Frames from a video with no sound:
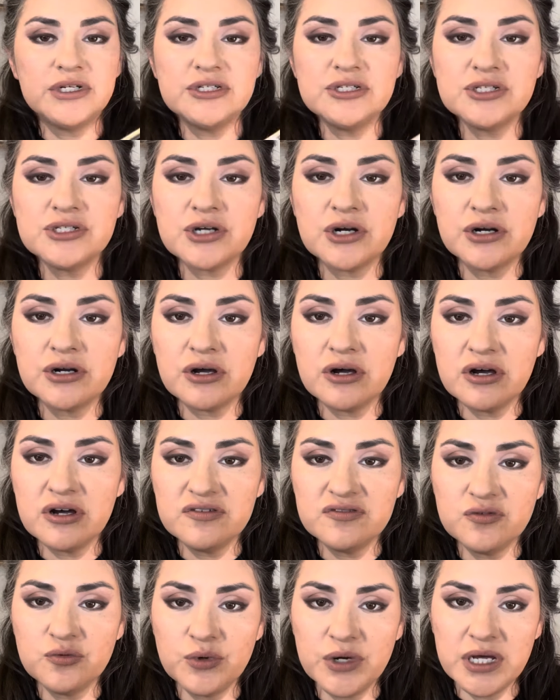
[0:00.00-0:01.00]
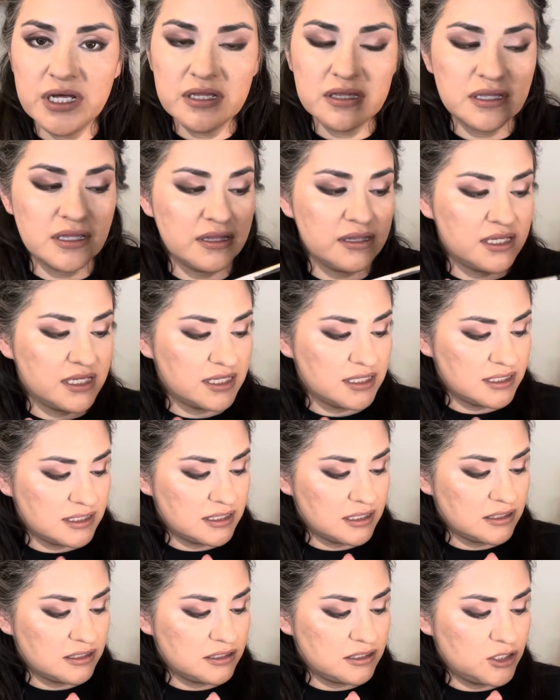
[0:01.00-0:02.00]
to start off with this
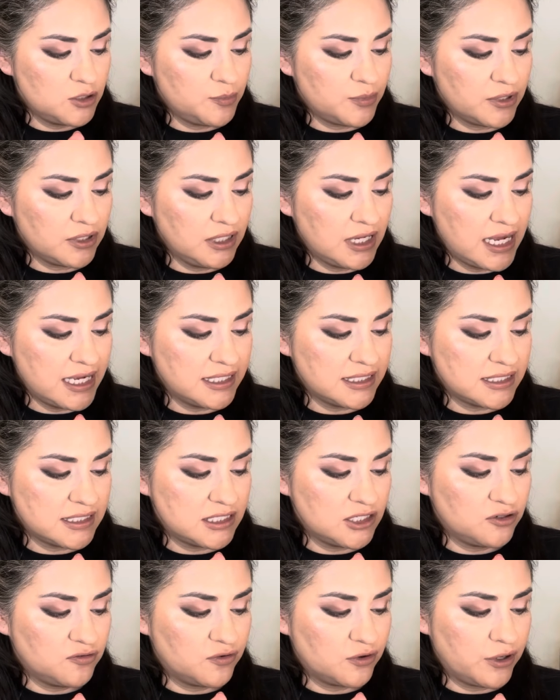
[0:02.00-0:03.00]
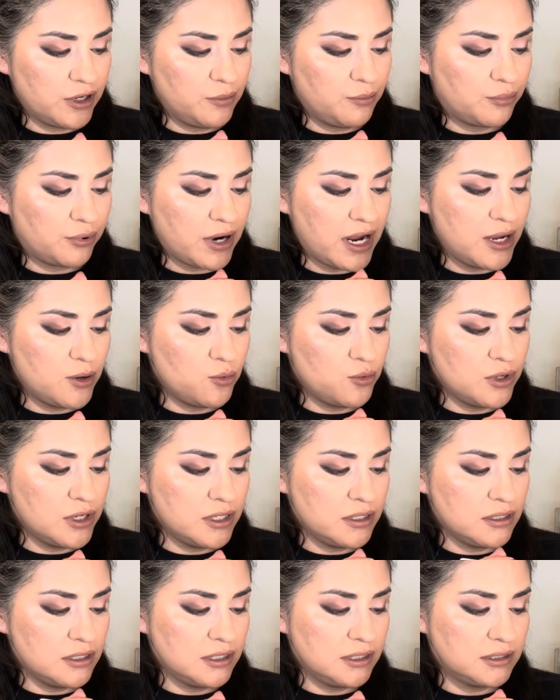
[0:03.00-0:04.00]
super light silvery bright
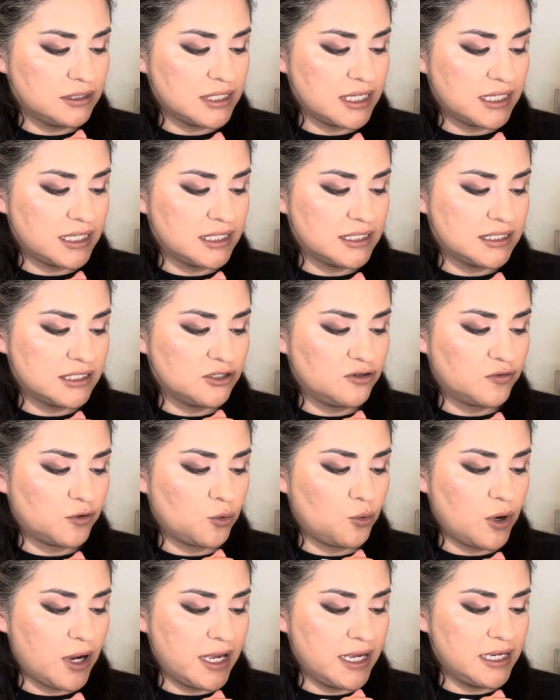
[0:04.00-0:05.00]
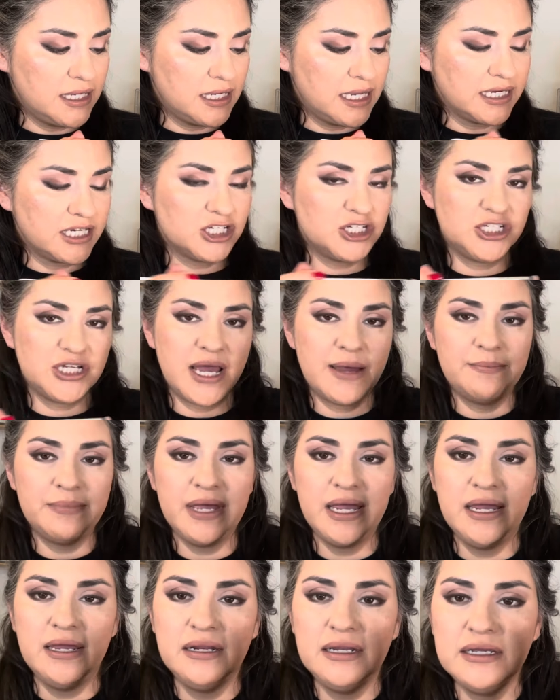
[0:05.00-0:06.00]
one. It's like a silver white, like a
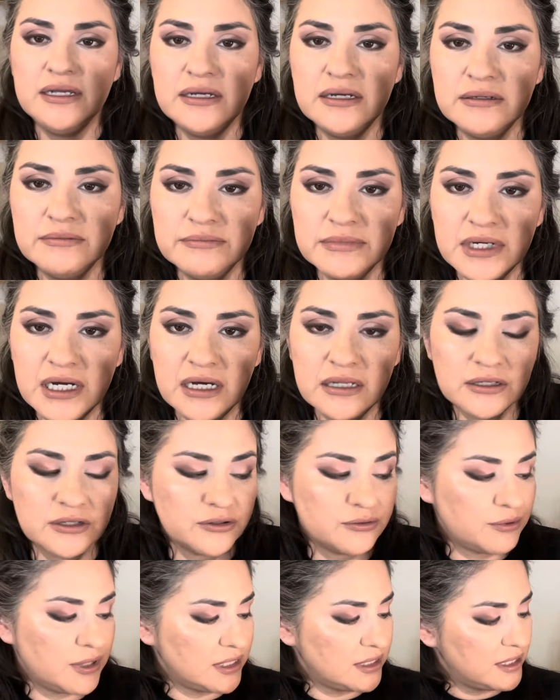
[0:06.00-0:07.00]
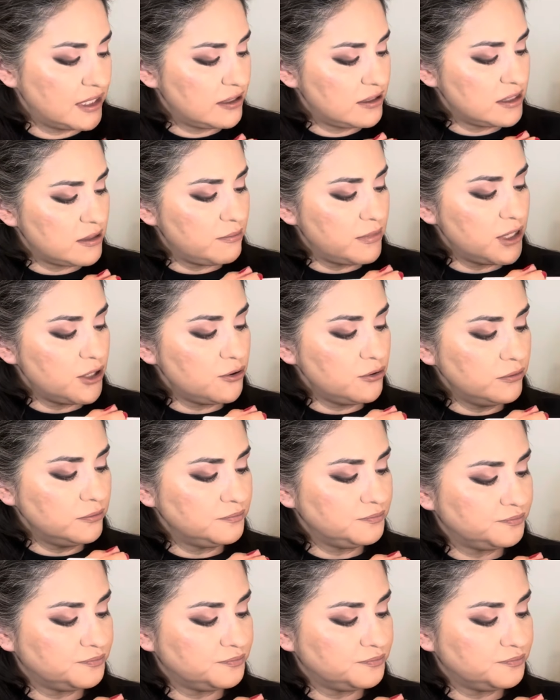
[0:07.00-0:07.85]
champagne color right there in the middle.